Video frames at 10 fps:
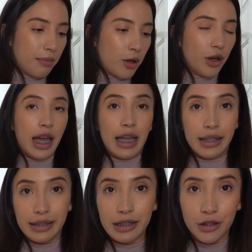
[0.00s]
Okay,
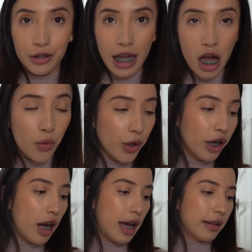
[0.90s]
so now
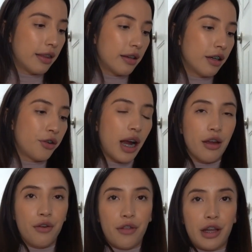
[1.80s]
we're at the
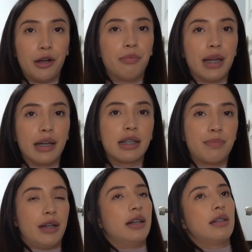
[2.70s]
cryotherapy
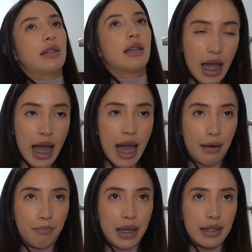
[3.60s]
experience.
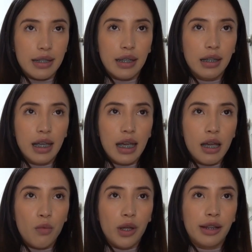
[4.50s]
And
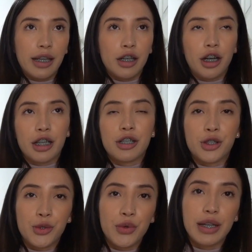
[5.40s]
basically what they're gonna
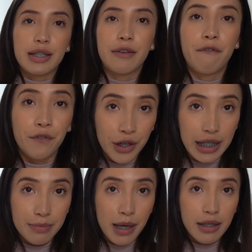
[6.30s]
do is
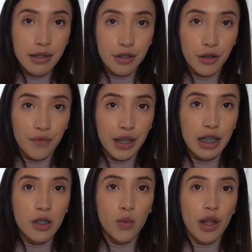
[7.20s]
freeze my
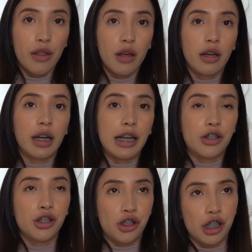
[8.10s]
cervix with a
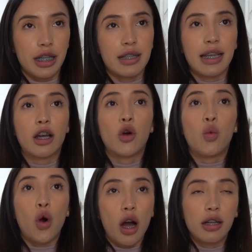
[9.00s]
nitrogen. It's like a
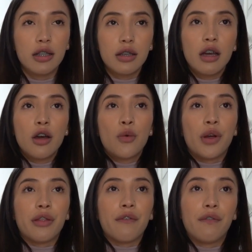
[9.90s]
wand
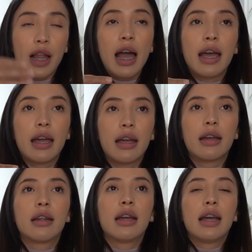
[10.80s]
with a flat
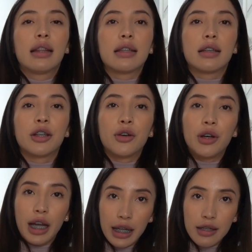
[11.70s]
head that's gonna go
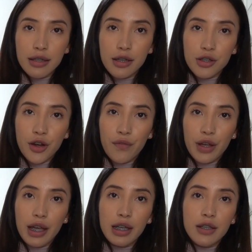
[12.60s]
against your
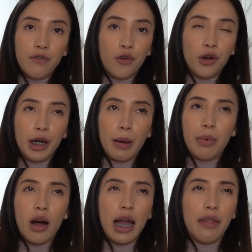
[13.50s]
cervix for
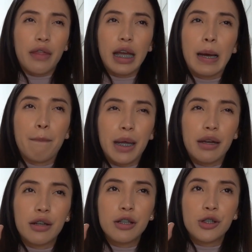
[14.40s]
about, I think, a
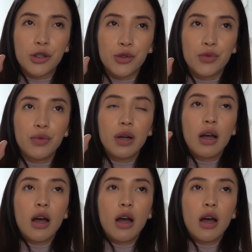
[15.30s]
minute or two